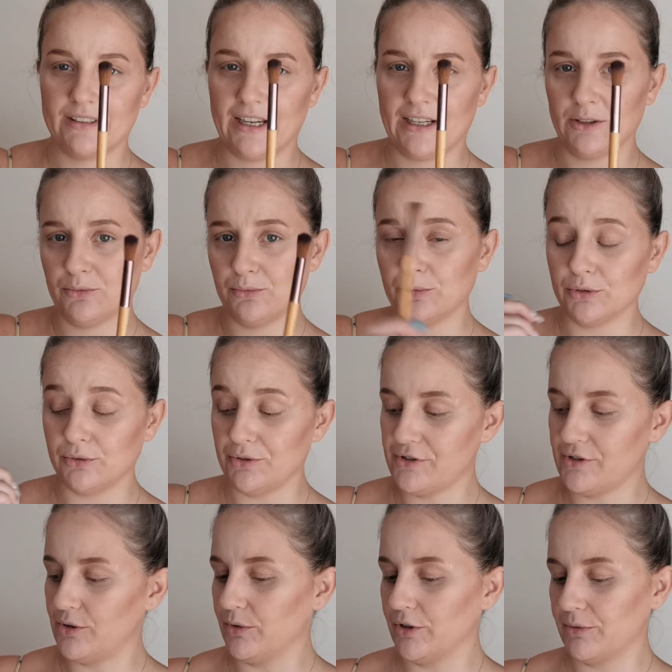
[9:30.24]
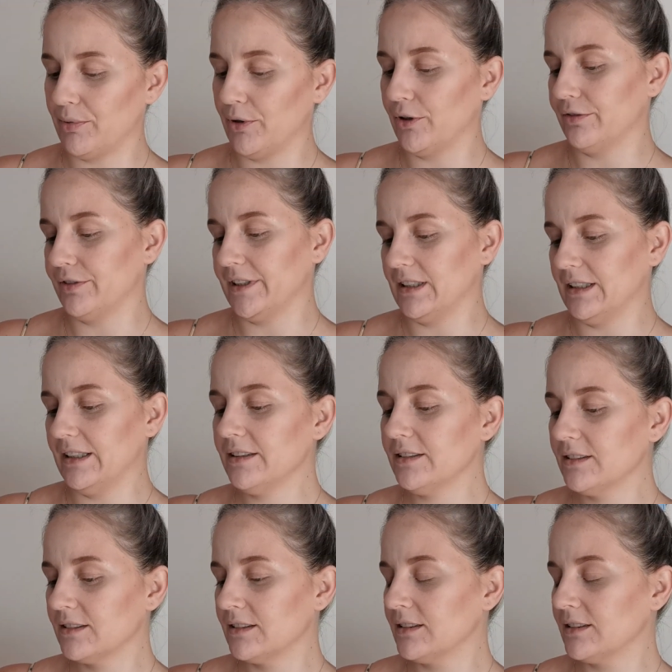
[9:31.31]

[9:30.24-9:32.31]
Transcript: That will also work perfectly.